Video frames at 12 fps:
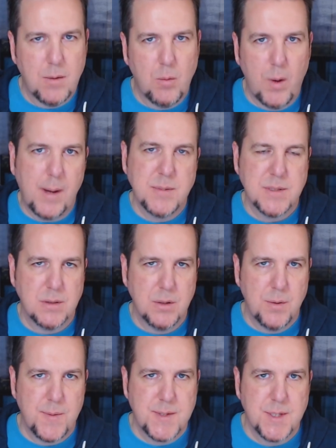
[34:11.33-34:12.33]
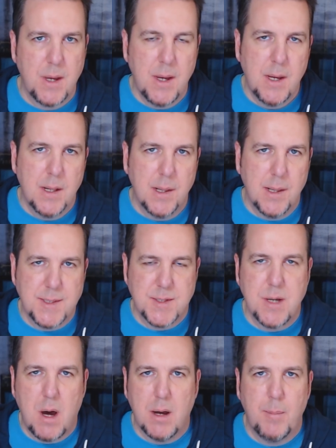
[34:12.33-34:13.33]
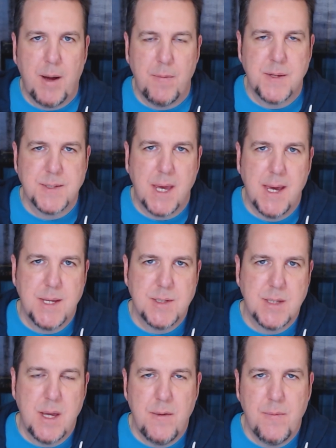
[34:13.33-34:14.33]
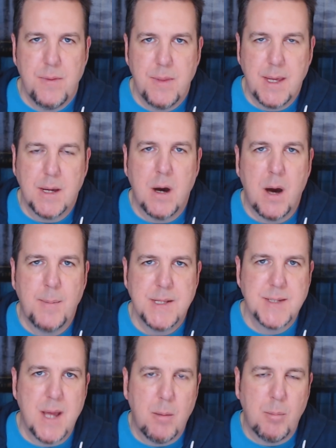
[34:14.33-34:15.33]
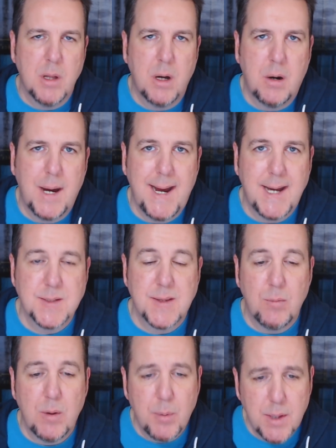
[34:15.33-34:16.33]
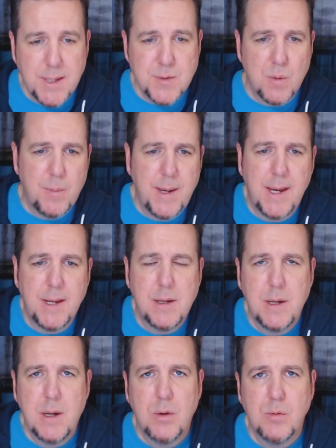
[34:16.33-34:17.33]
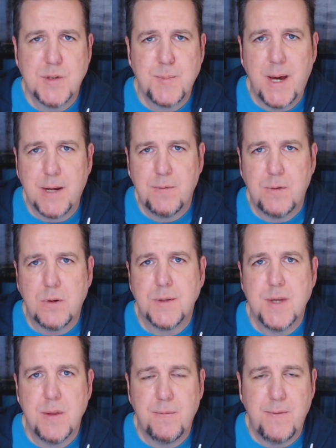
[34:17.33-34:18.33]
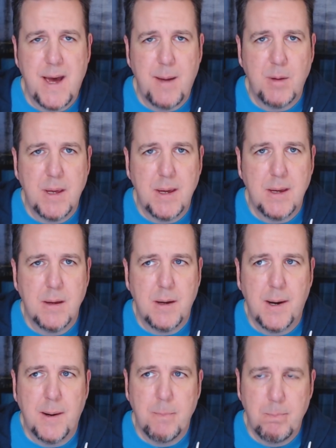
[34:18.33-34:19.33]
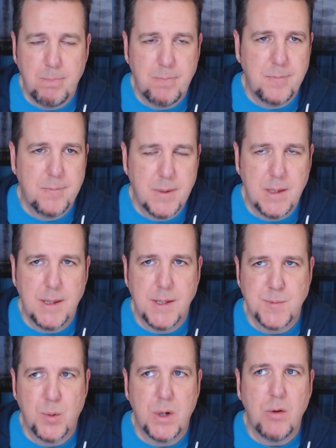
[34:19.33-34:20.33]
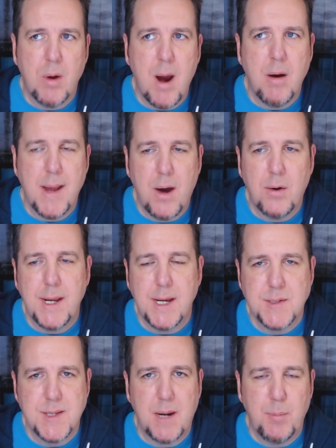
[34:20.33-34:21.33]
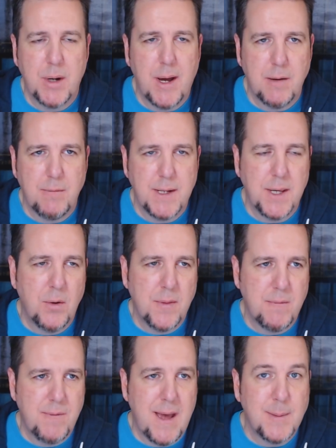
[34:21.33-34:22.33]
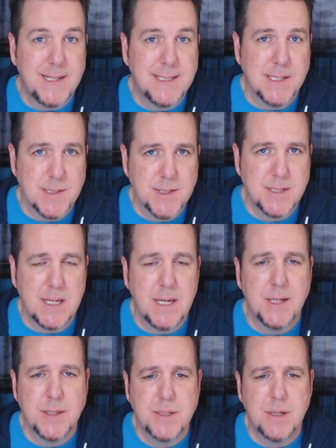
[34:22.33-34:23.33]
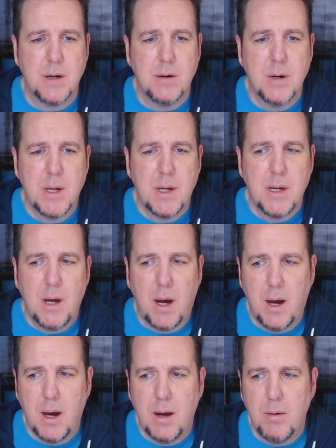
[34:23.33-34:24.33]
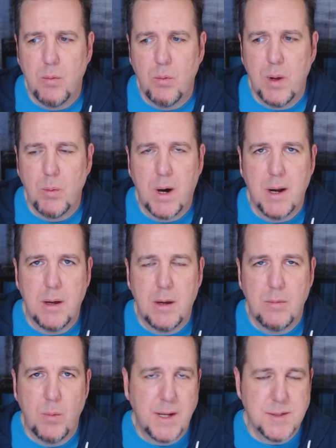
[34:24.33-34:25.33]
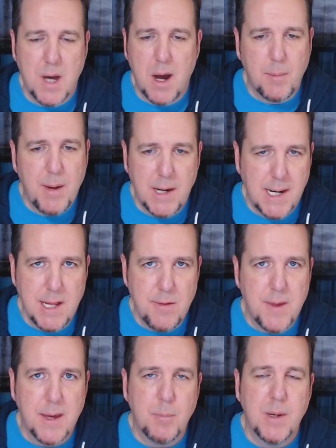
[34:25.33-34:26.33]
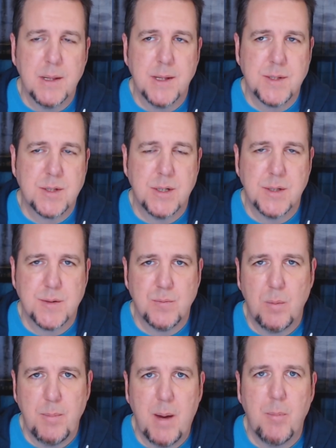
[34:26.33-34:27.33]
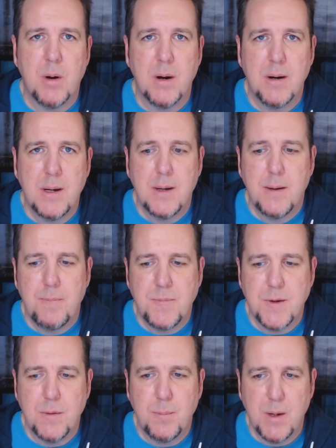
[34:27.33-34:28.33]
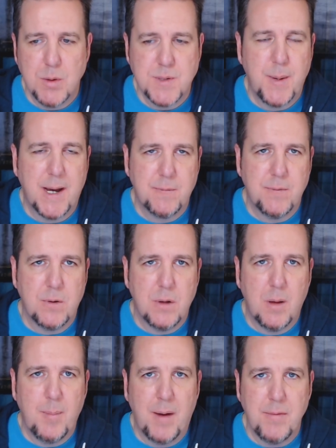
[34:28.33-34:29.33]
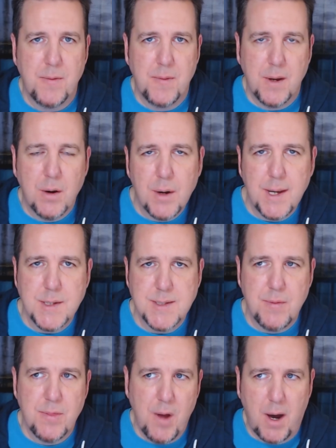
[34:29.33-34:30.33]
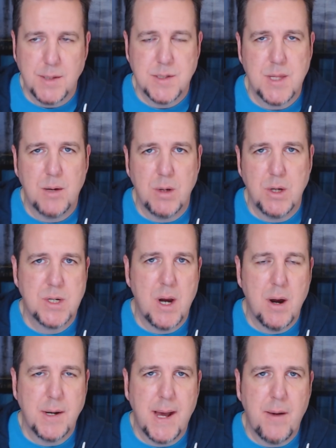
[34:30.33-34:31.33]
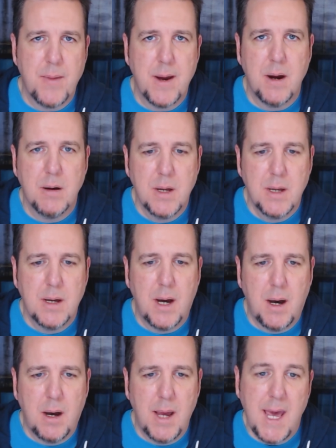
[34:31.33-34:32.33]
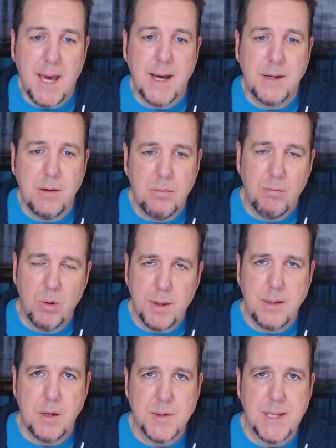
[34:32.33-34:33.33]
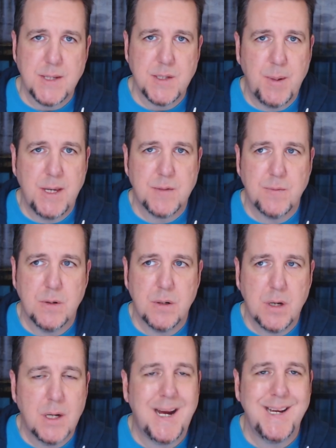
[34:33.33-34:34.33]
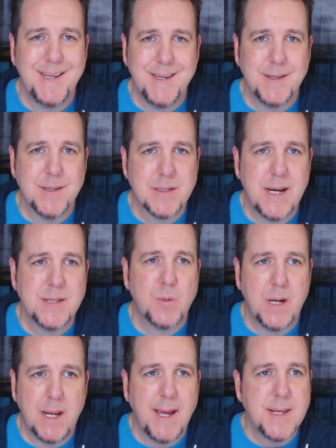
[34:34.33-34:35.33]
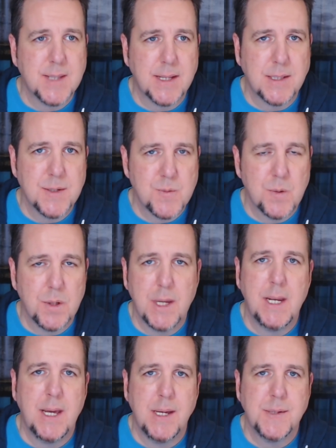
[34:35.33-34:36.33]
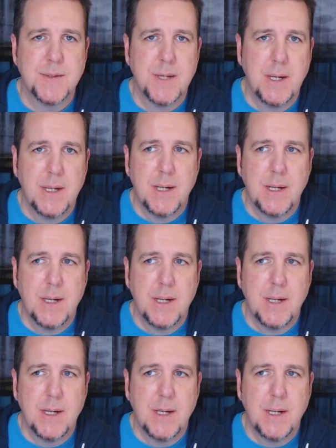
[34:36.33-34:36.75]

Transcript: Web Sleuths. Let's talk about this case in the comments down below. I ask that we please remain respectful to the family. Um, It's pretty rare nowadays that I put out a video and the family doesn't see it. So uh, we want to, we can talk about anything, but let's just remember to be respectful about the theories and thoughts that we share down there, uh, and really use that space for good ideas. That's what a case like this really needs.